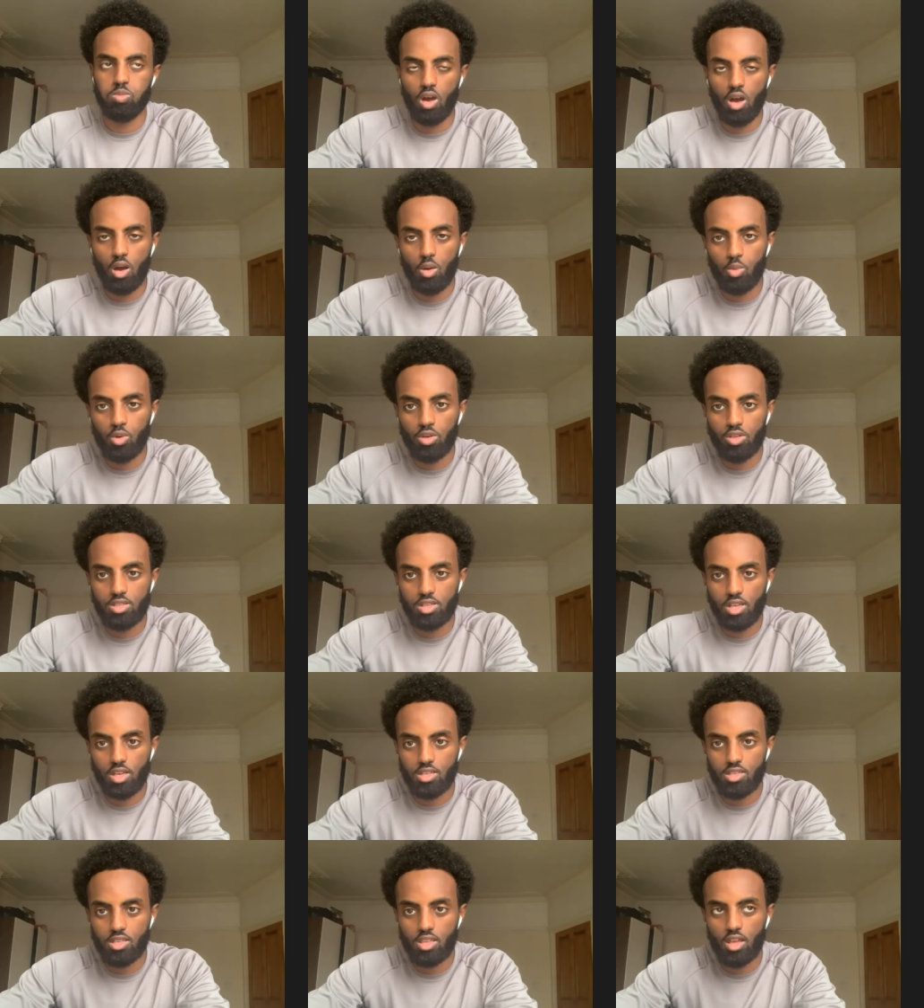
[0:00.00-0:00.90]
What I would
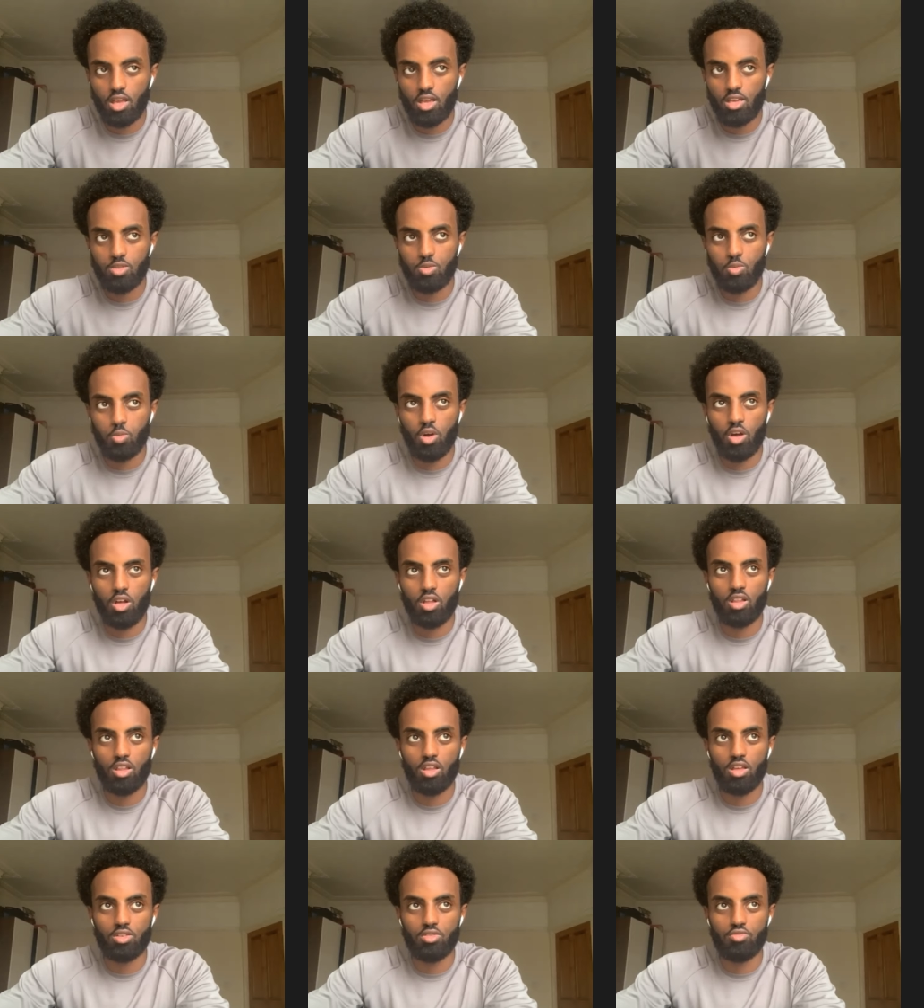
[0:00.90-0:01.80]
say to that as
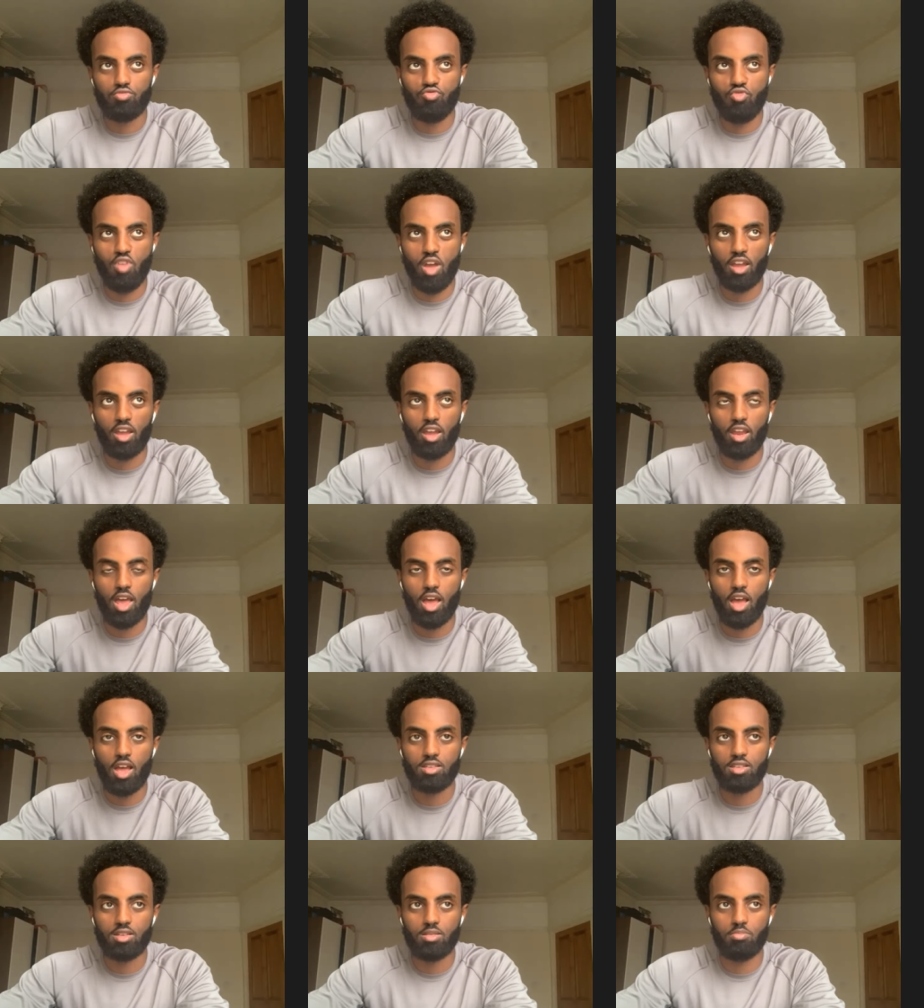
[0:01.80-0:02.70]
well is
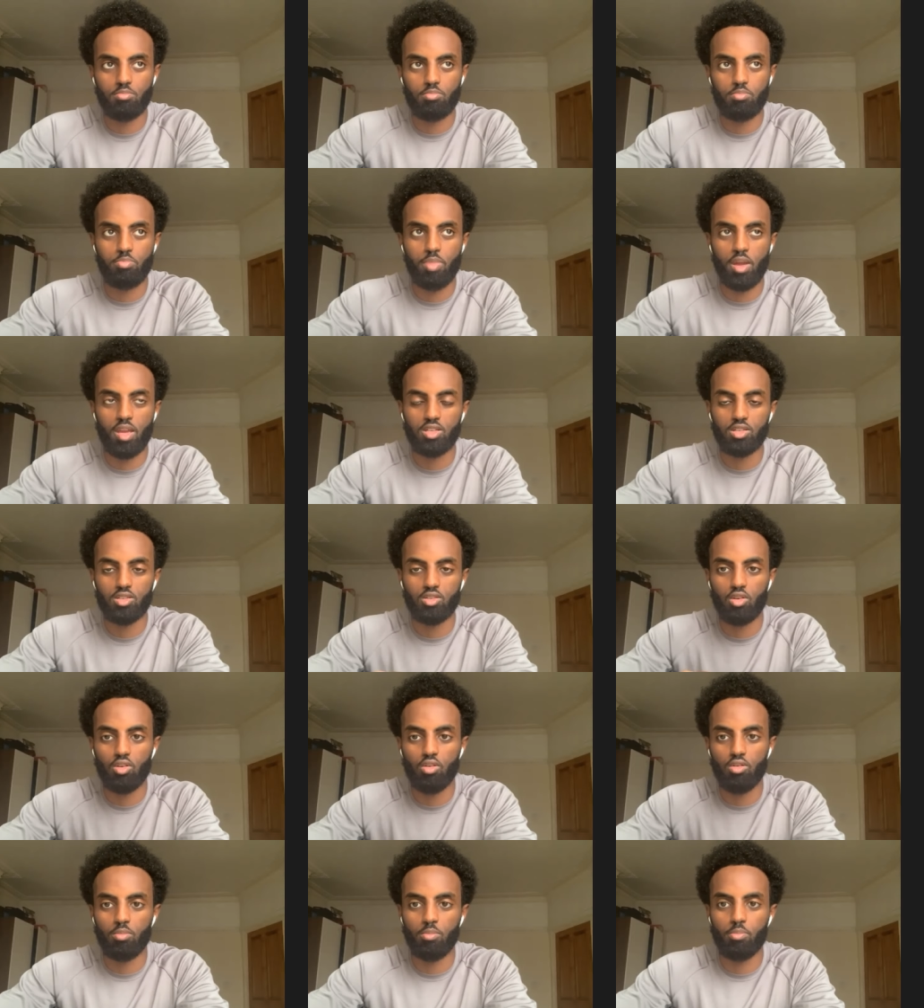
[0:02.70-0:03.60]
recognizing based
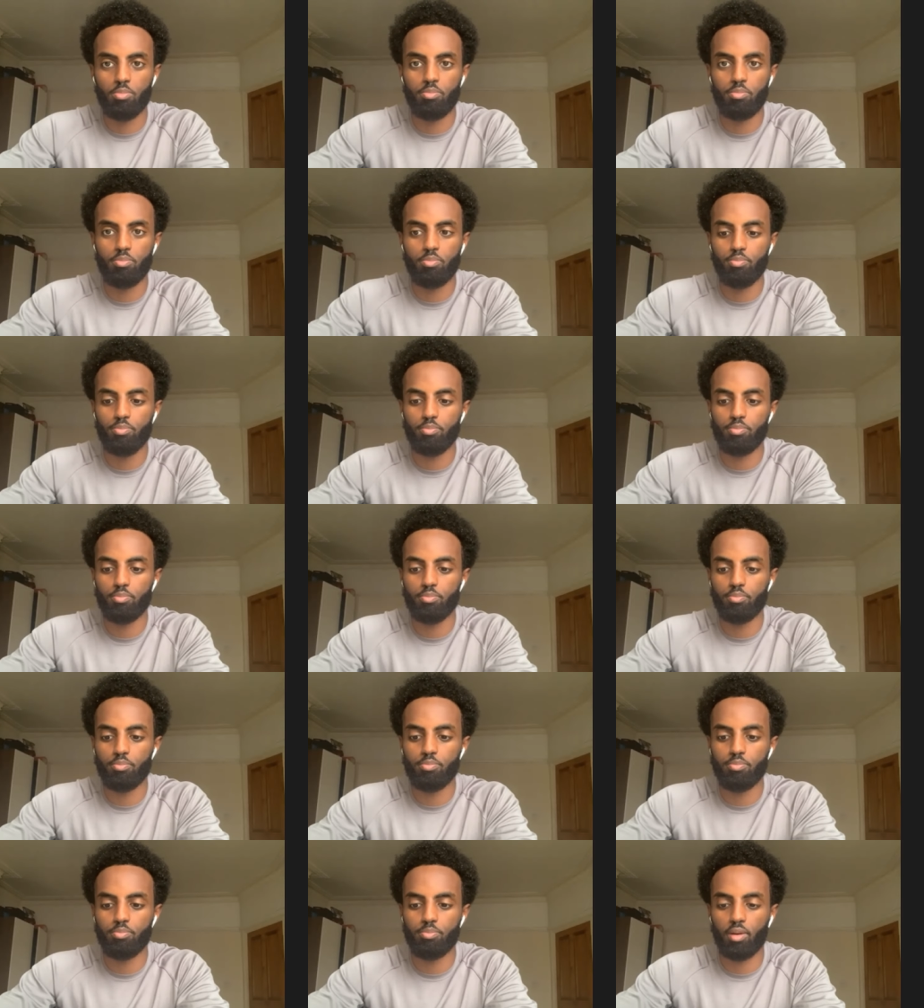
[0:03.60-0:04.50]
on
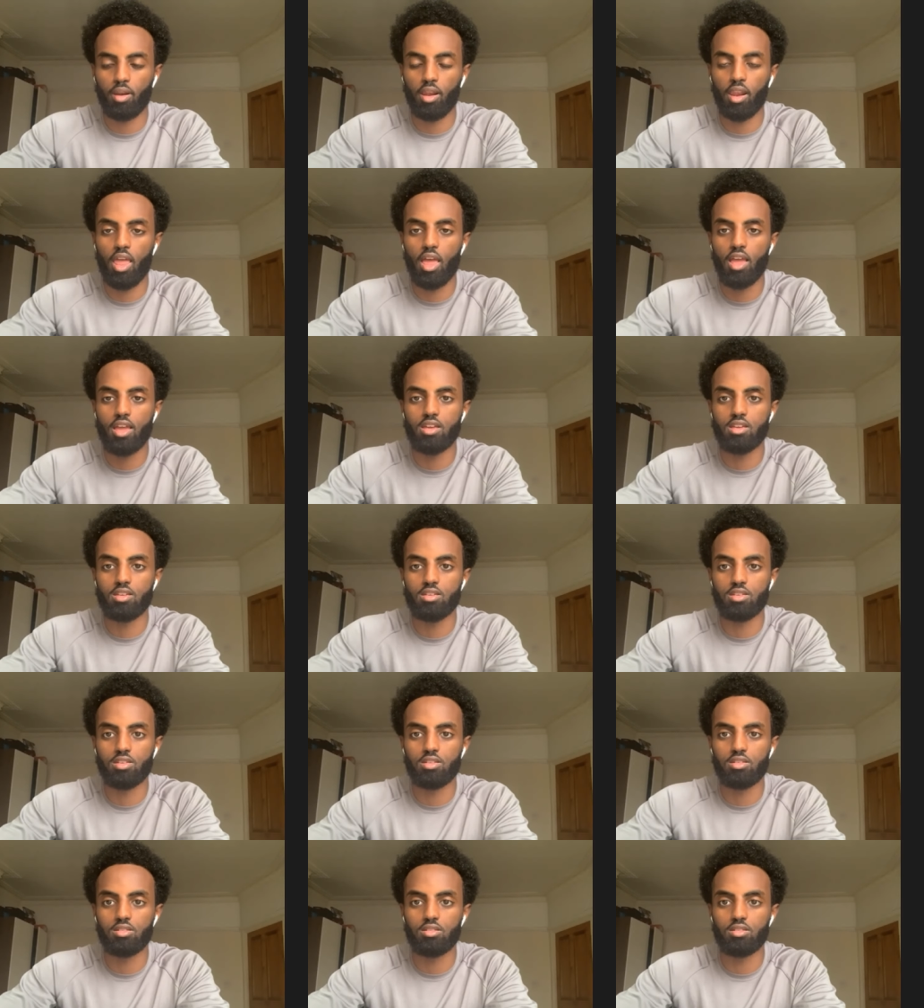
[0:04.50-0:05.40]

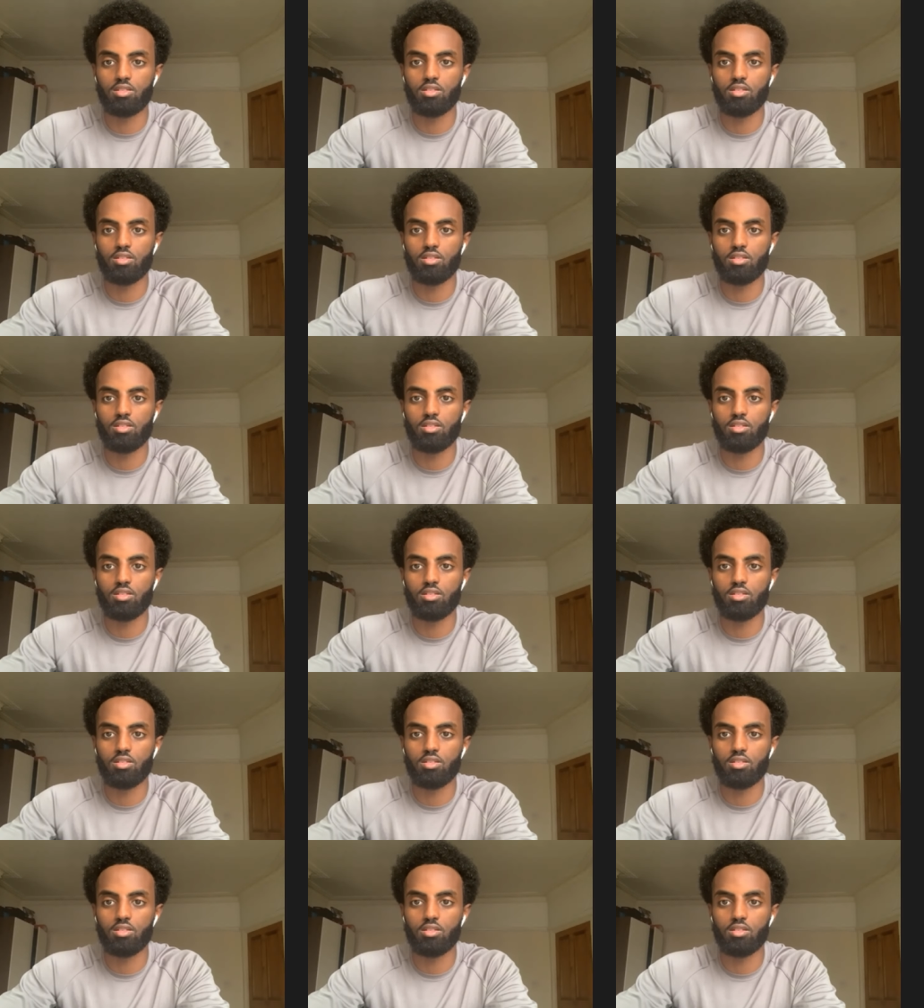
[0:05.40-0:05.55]
players